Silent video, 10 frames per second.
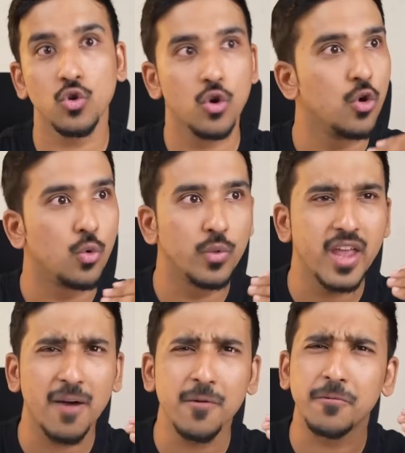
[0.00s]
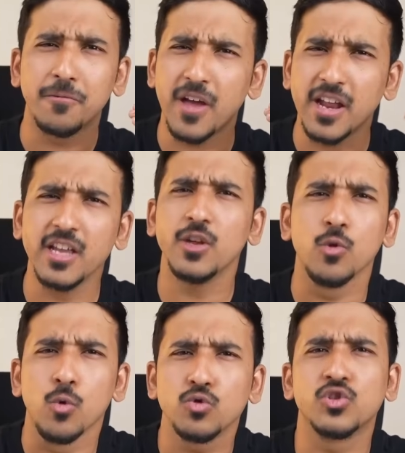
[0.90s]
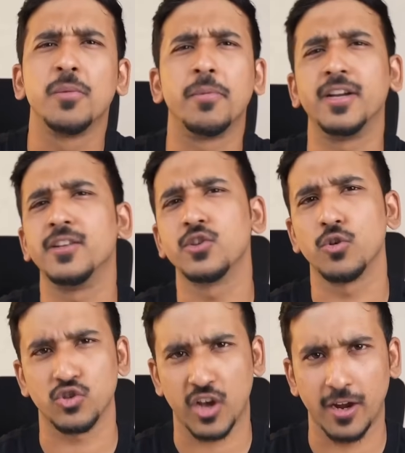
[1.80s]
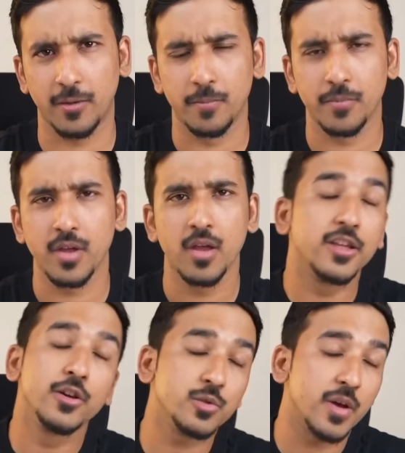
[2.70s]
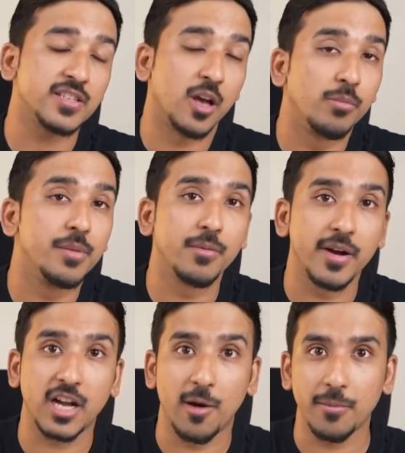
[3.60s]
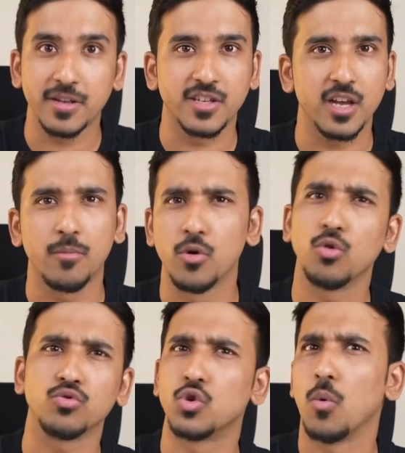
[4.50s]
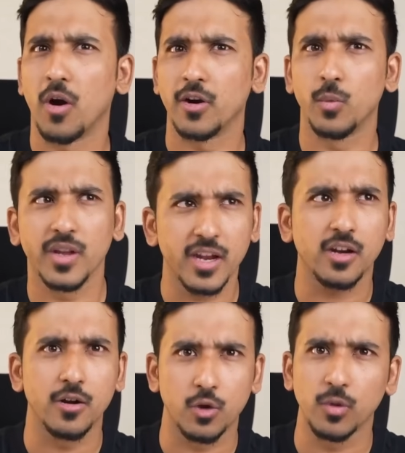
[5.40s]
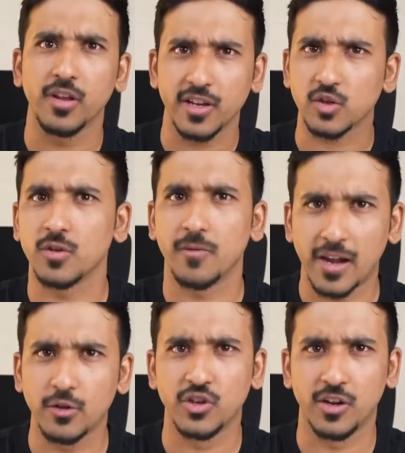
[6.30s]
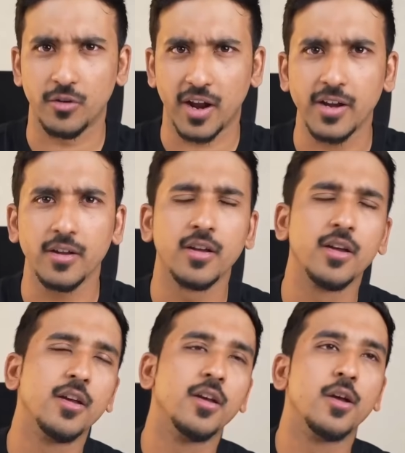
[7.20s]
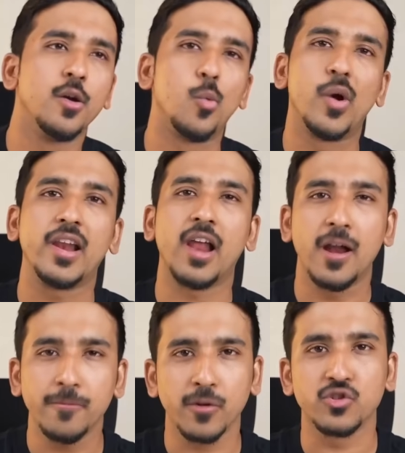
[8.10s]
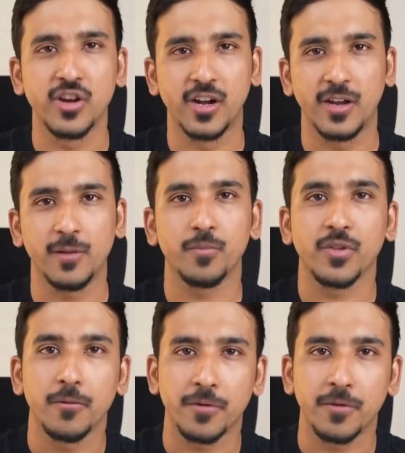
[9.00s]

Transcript: So we have a very huge dependency on China. And here's where some people might come up and say, bro, so what? We can control rest of the value chain, right? Well, unfortunately,